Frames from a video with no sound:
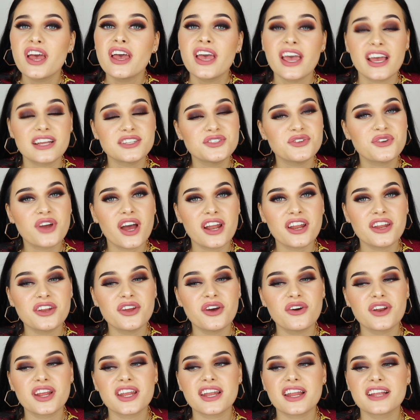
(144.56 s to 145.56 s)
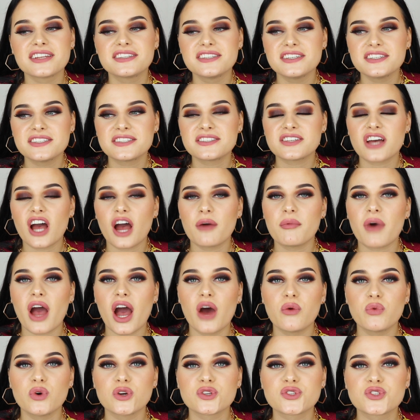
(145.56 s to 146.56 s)
And you gotta know that at this time I
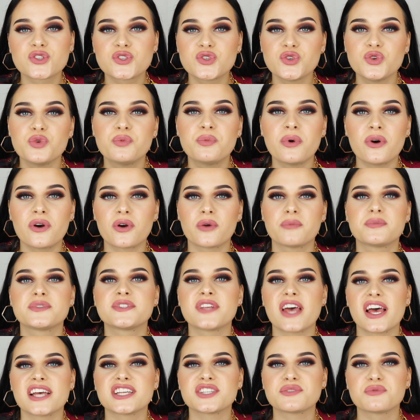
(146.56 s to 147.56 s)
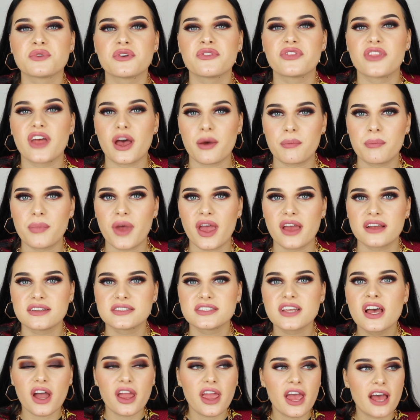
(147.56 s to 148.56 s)
was super obsessed with that band.
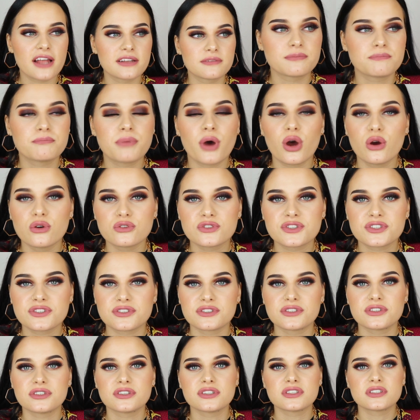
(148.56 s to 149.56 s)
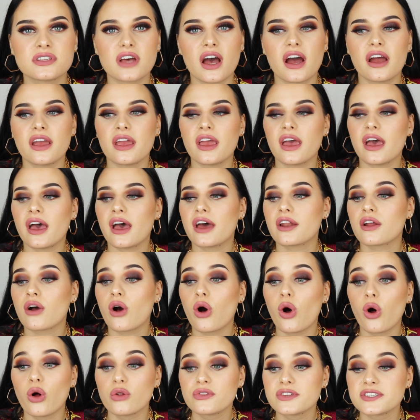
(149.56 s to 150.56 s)
I had posters, I had
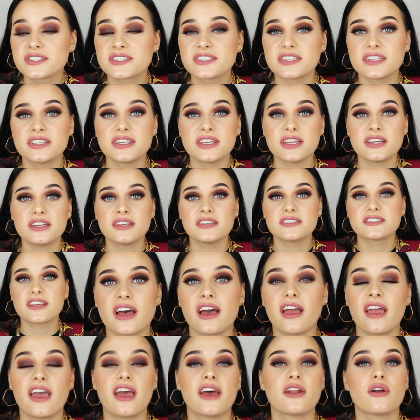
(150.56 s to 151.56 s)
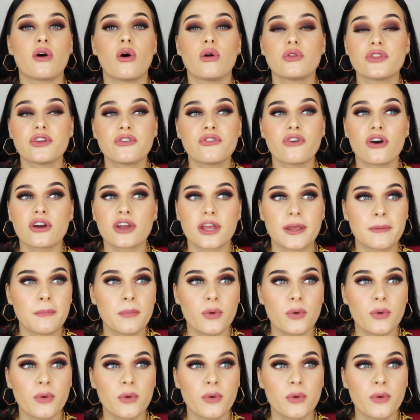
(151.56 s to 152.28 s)
all the CDs, I had all the fucking